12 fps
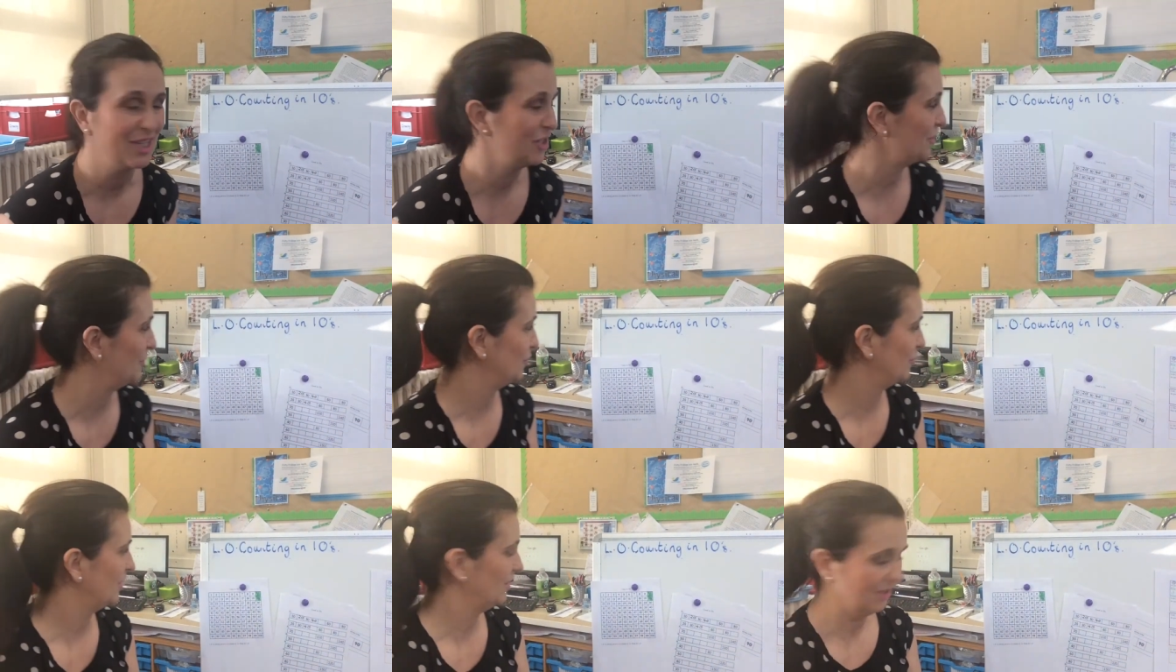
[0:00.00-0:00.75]

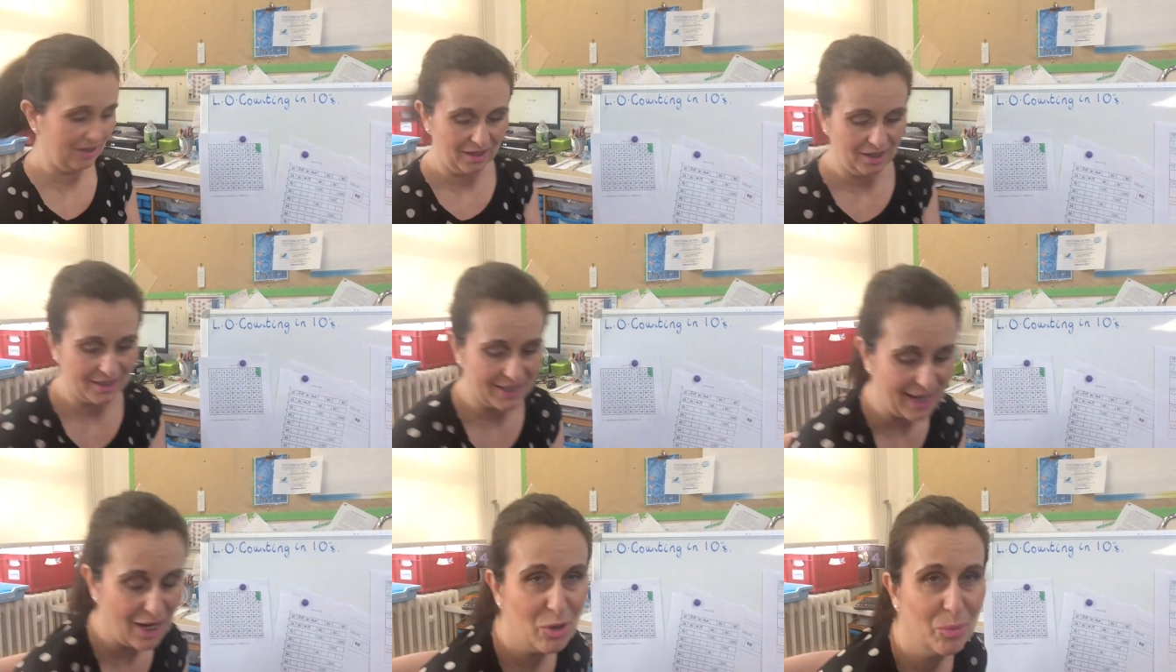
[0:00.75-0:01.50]
children, to
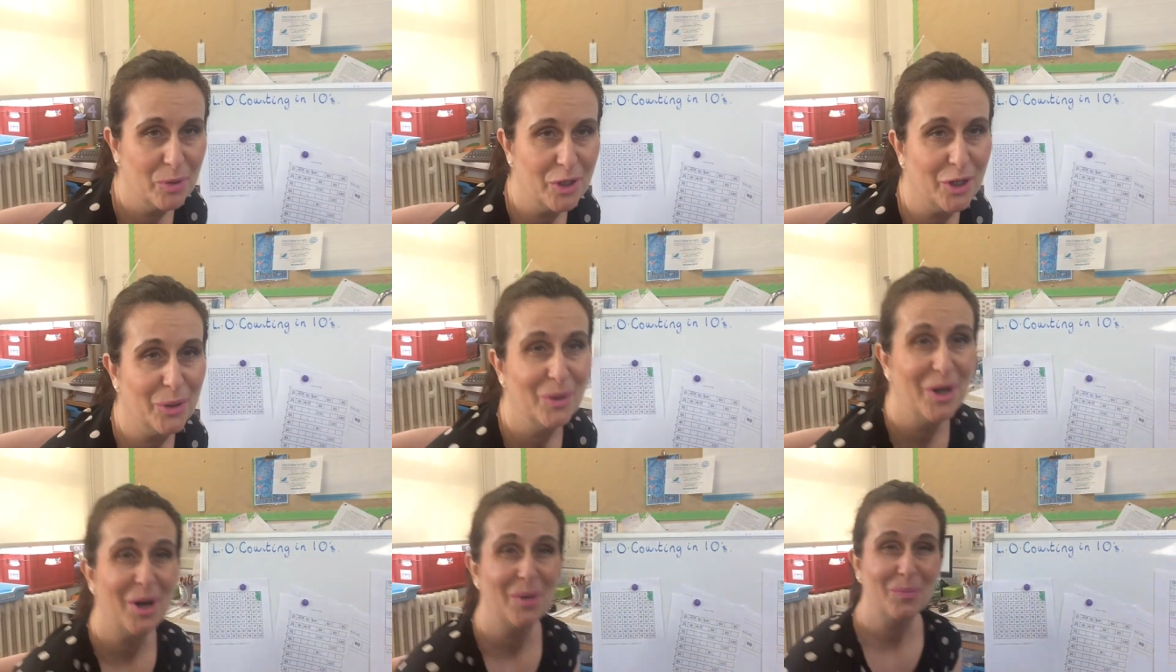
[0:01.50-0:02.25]
help you
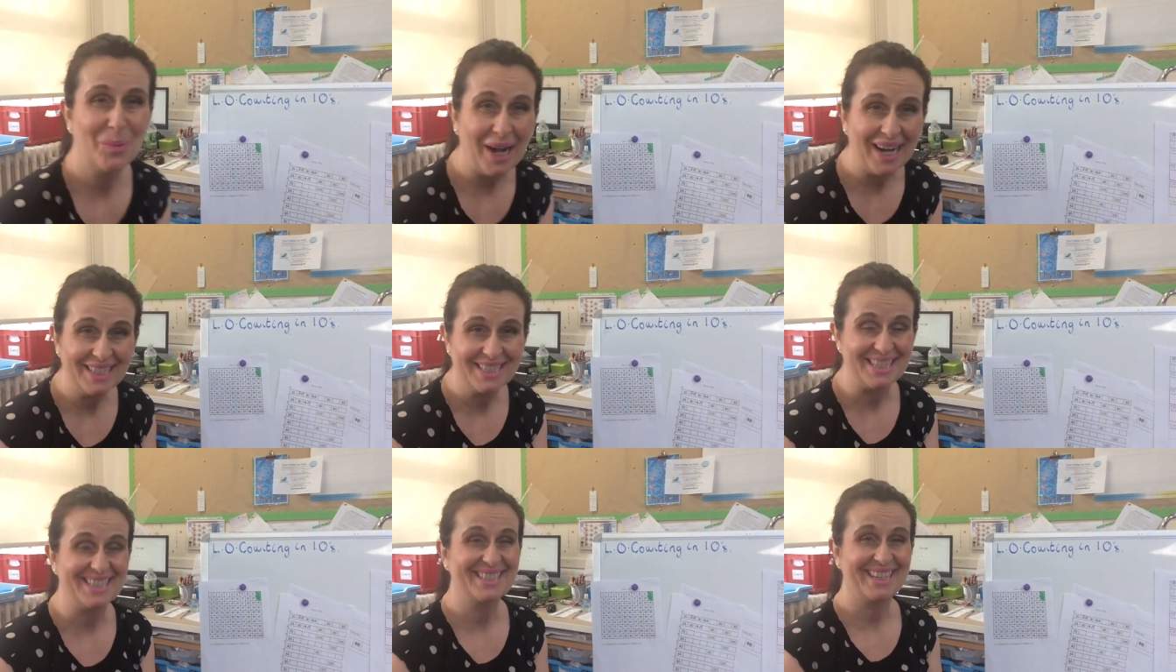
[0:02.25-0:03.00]

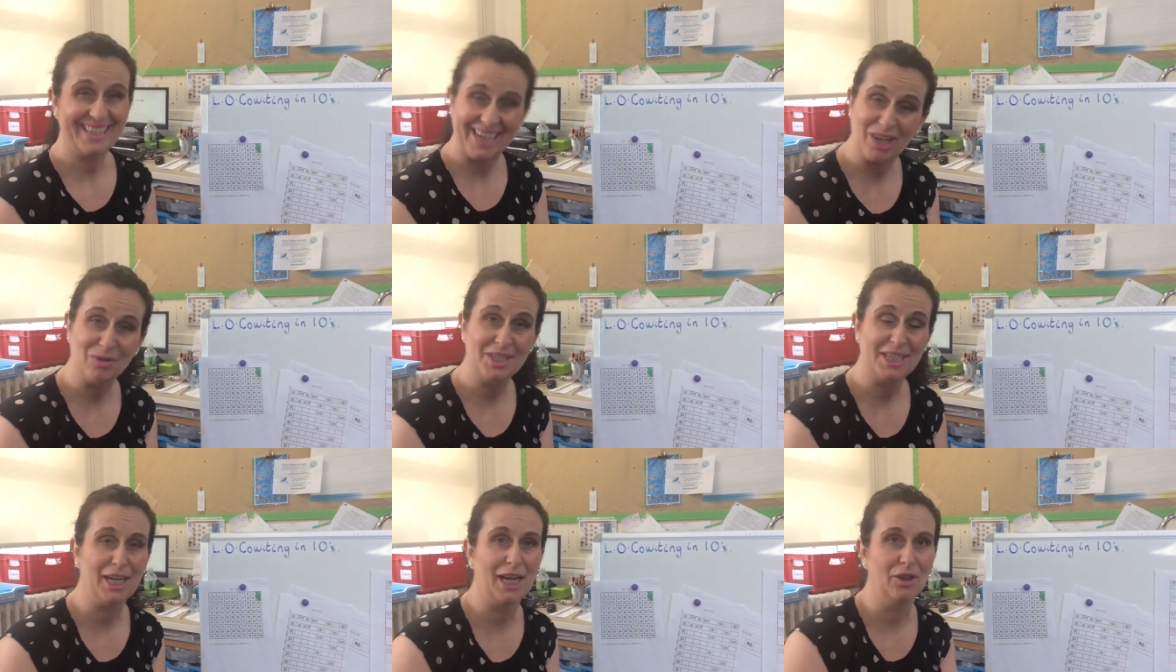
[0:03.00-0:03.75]
practice
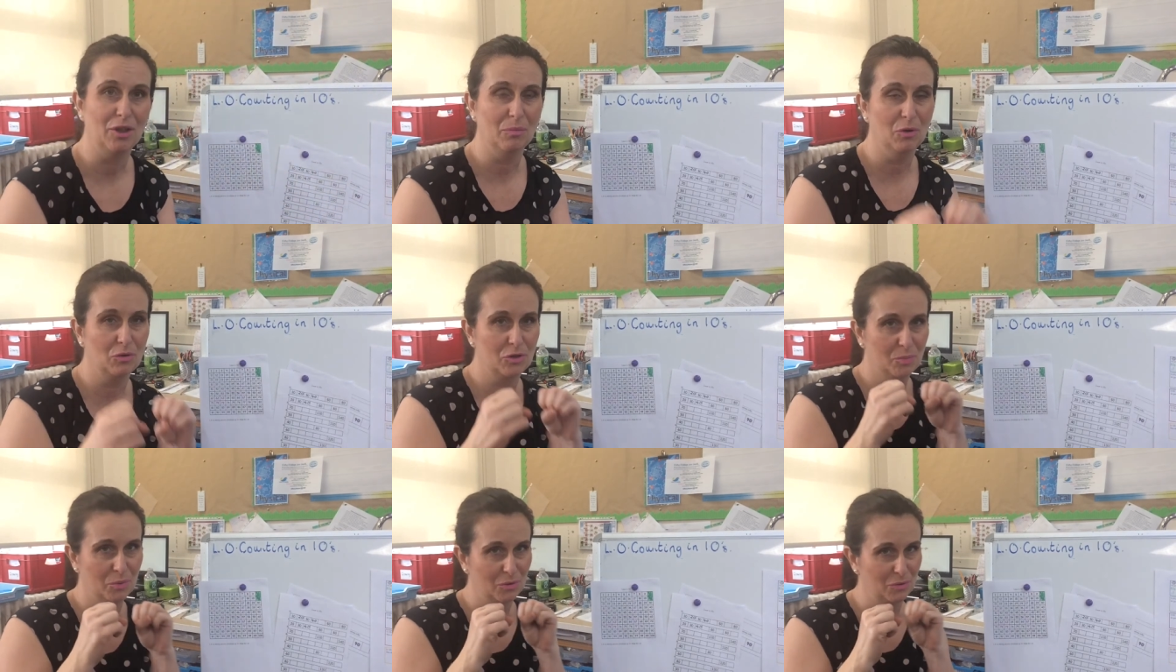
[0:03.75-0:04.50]
counting in the
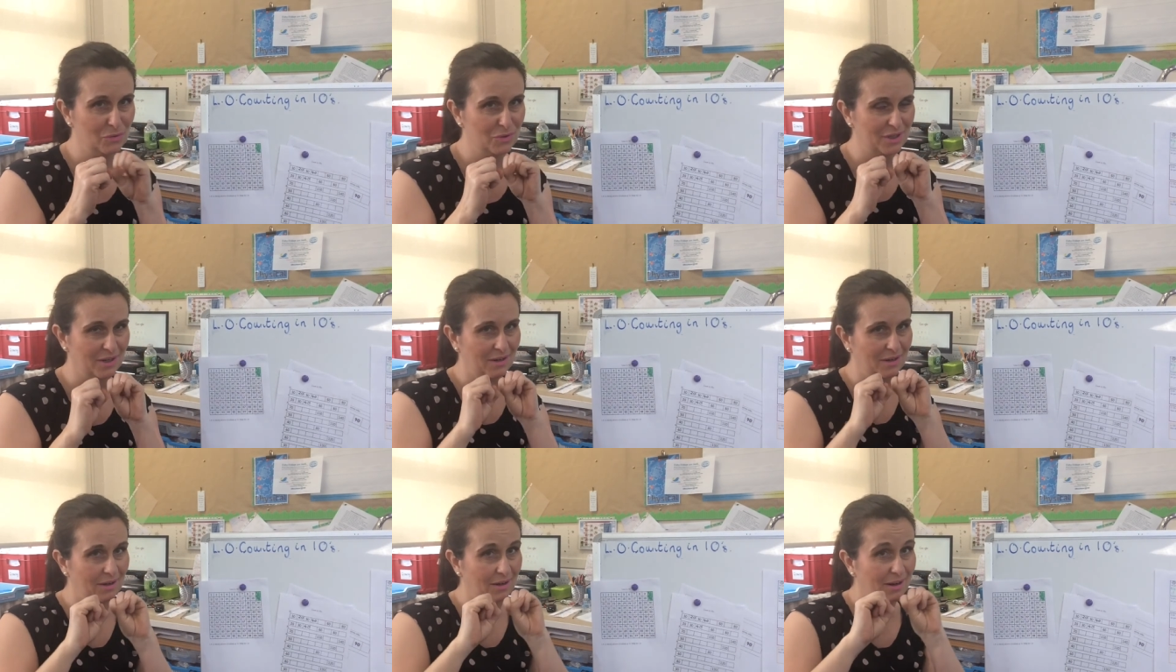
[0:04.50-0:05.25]
multiples
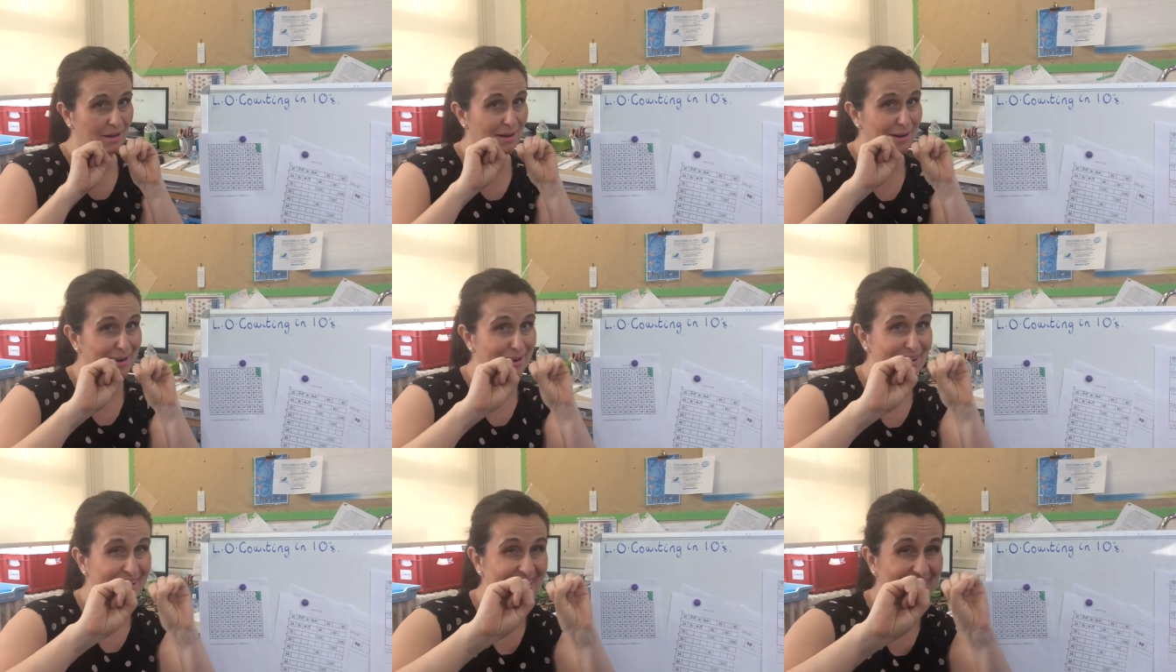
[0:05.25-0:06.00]

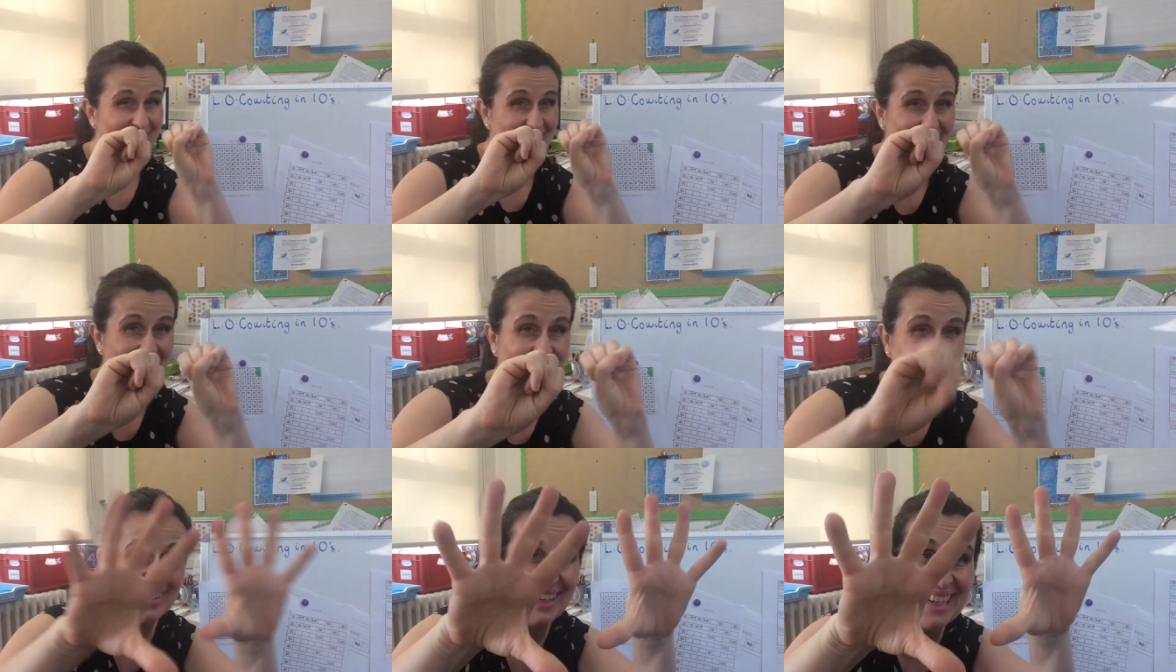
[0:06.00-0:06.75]

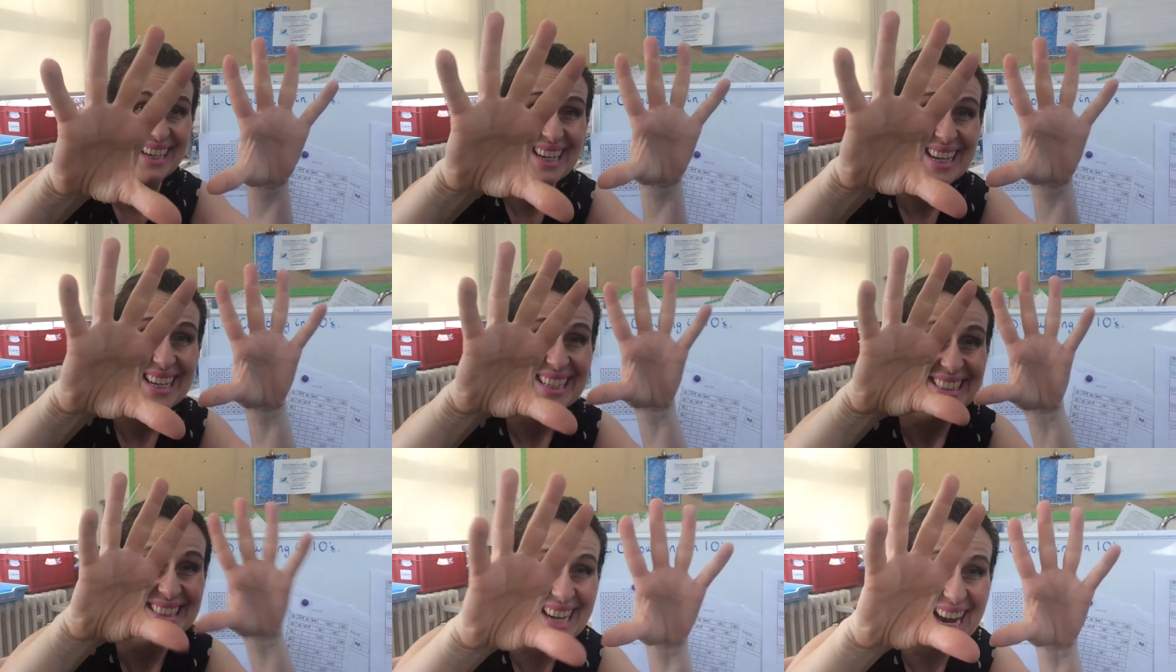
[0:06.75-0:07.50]
of
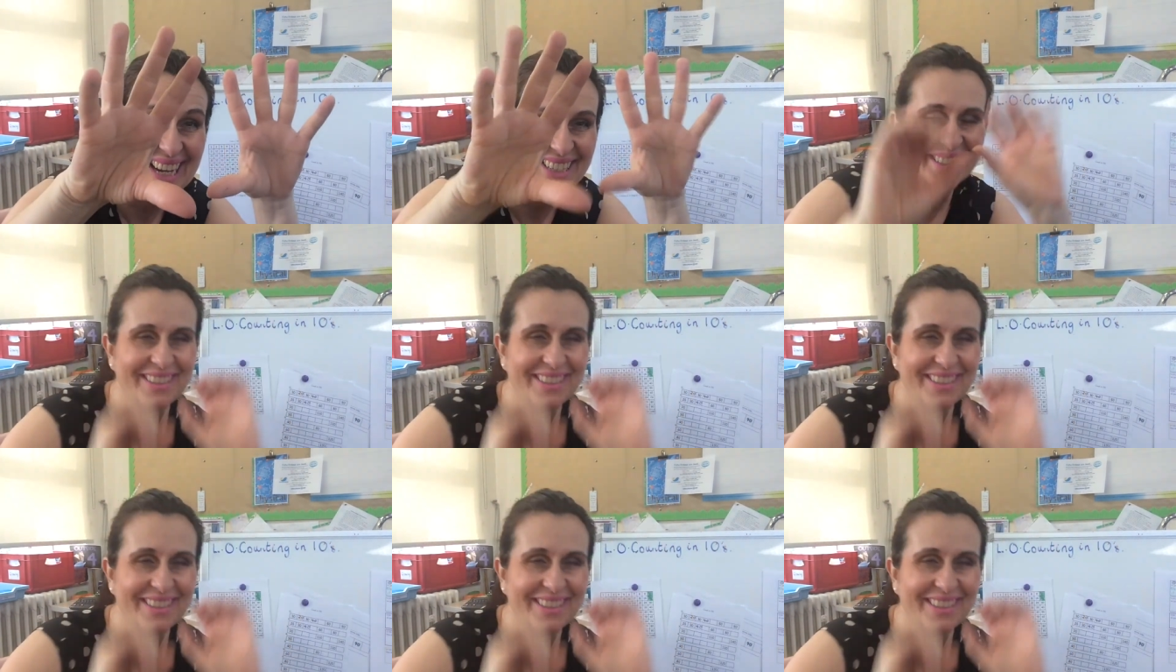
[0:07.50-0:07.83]
10.